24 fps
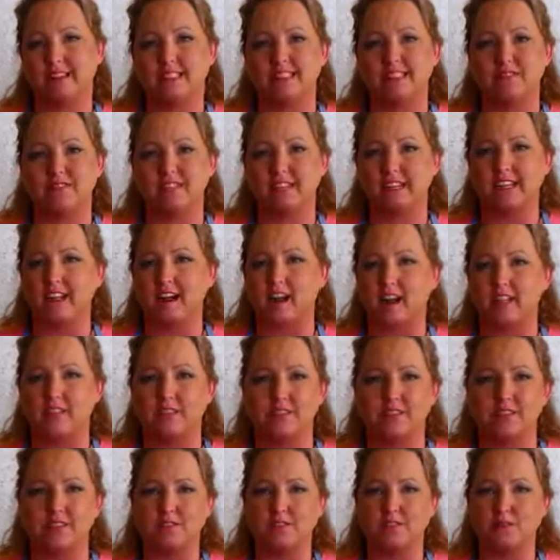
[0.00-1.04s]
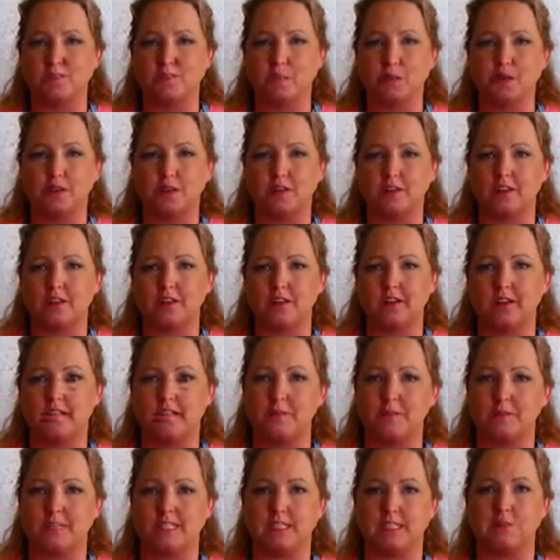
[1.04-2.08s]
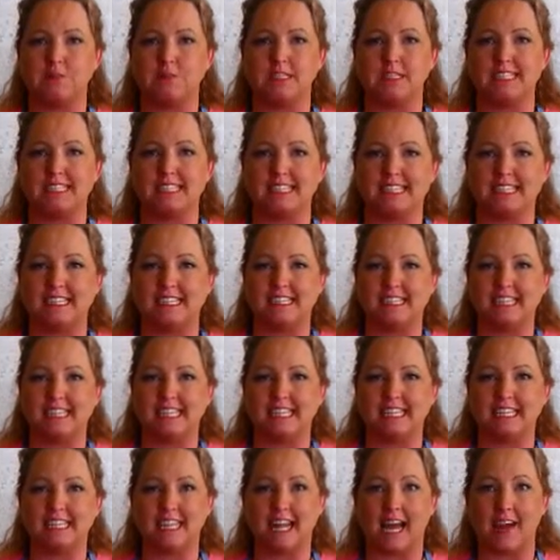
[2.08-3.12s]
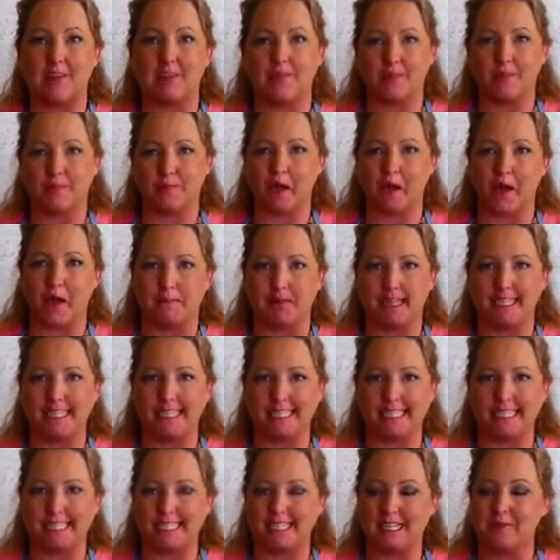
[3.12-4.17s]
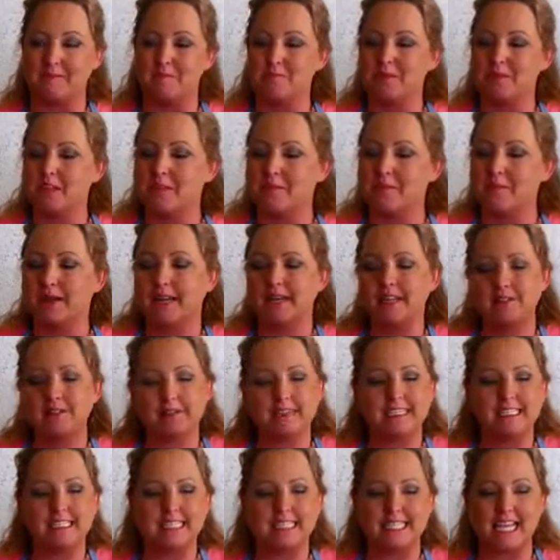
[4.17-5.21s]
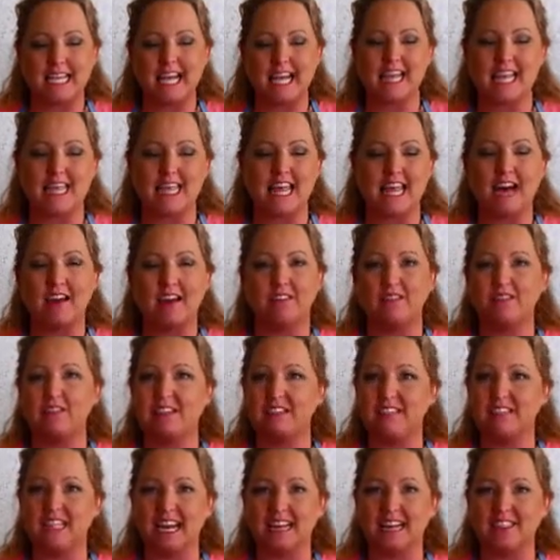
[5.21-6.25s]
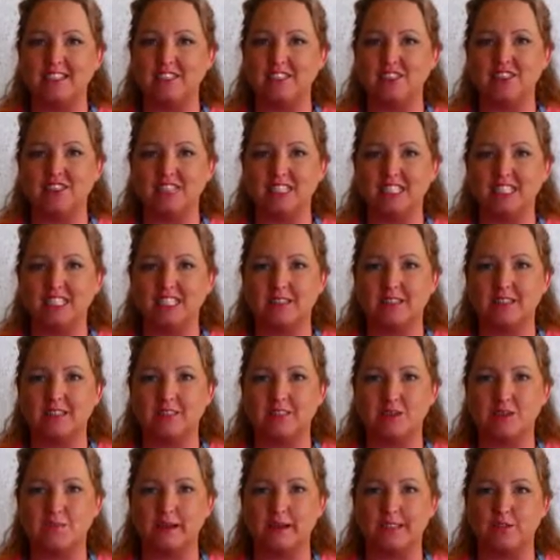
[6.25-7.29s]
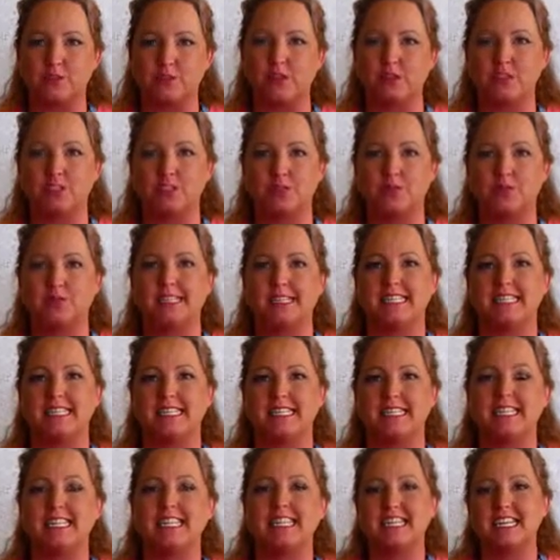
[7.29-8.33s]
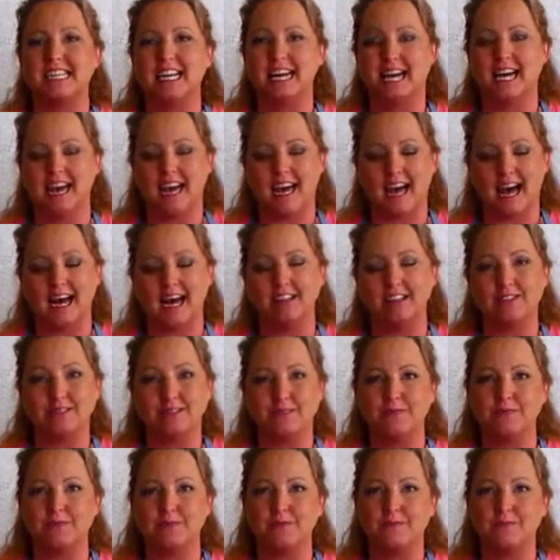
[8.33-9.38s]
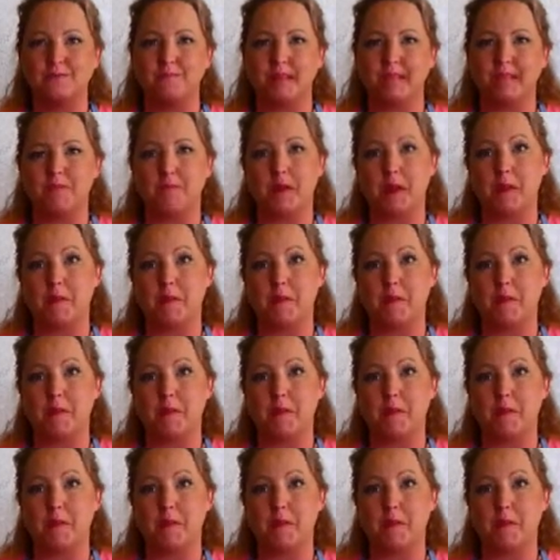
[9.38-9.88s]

definitely all of those poor honeybees. We need to get that repopulated. But anyways, that is just my short and sweet how to make